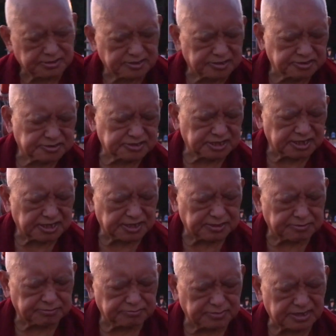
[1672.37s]
you
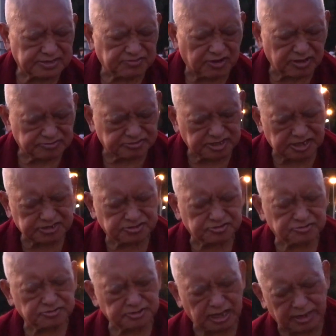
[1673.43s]
see, made
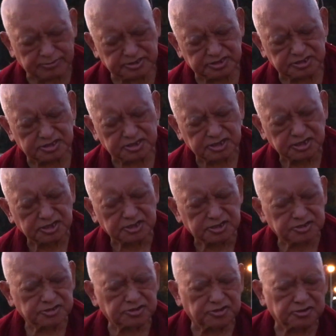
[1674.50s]
foundation, I mean,
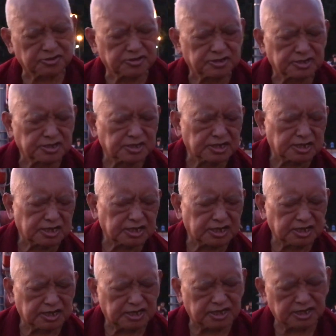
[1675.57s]
you know,
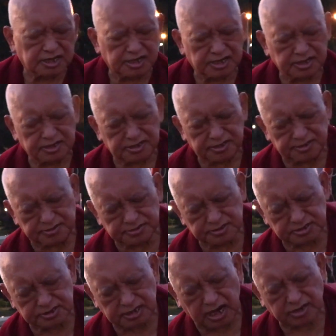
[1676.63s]
uh,
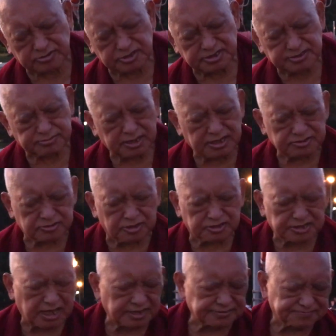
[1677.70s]
ground is made, all
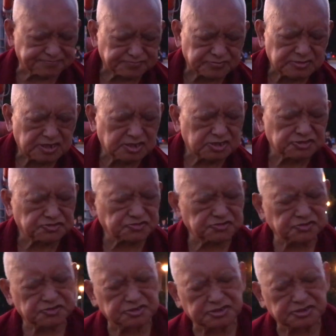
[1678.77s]
that. So